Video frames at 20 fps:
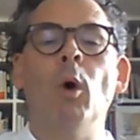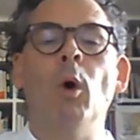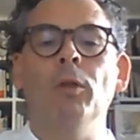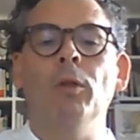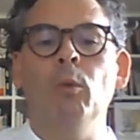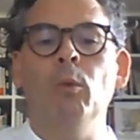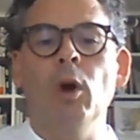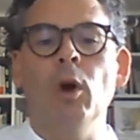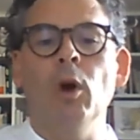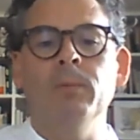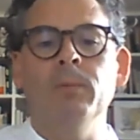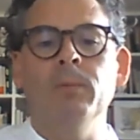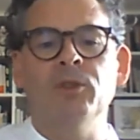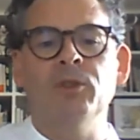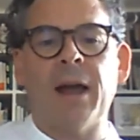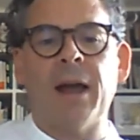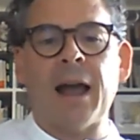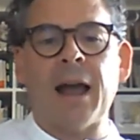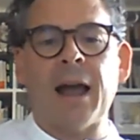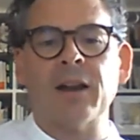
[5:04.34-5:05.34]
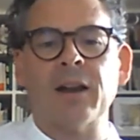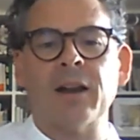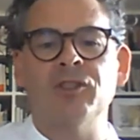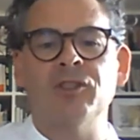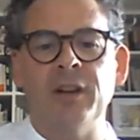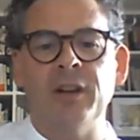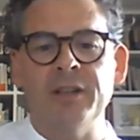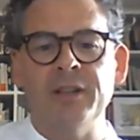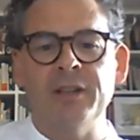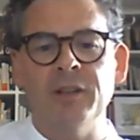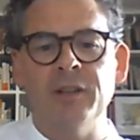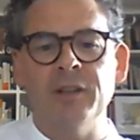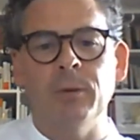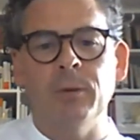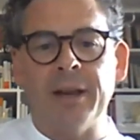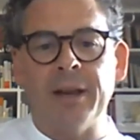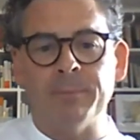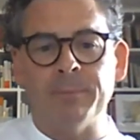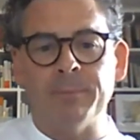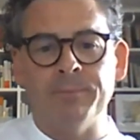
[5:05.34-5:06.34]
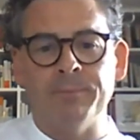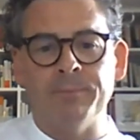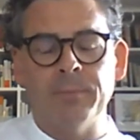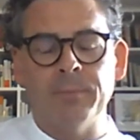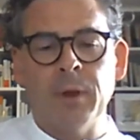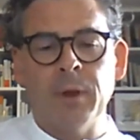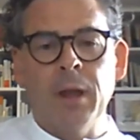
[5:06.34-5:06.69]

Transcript: what the worms were actually doing.